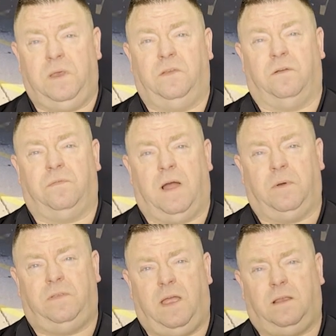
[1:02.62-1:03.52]
piece of
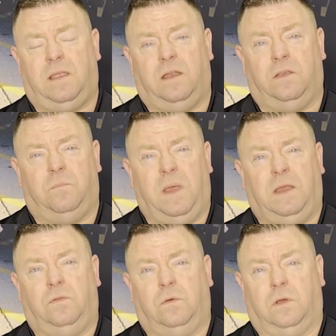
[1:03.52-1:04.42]
fiber tech that is
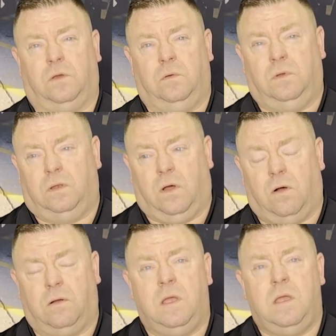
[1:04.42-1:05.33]
made to cocoon the
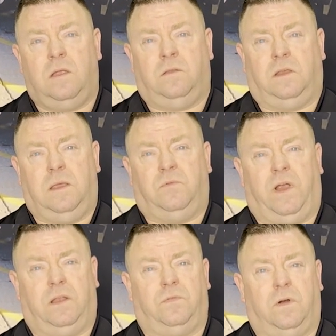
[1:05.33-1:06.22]
dog to keep
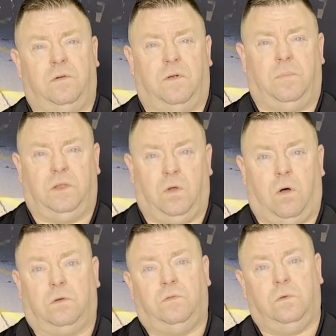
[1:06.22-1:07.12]
transfer from the
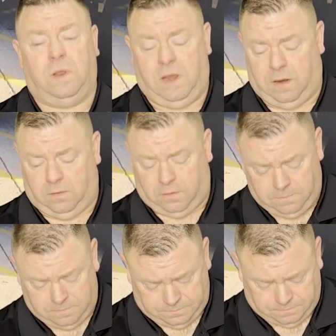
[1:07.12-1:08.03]
dog to the handler.
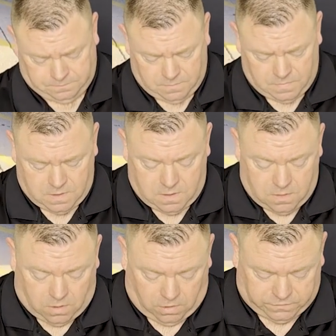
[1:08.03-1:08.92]

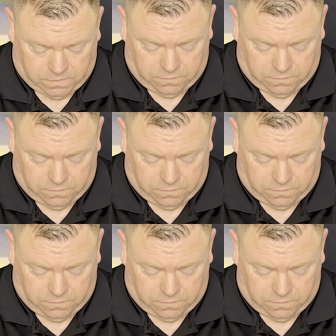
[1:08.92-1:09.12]
Also,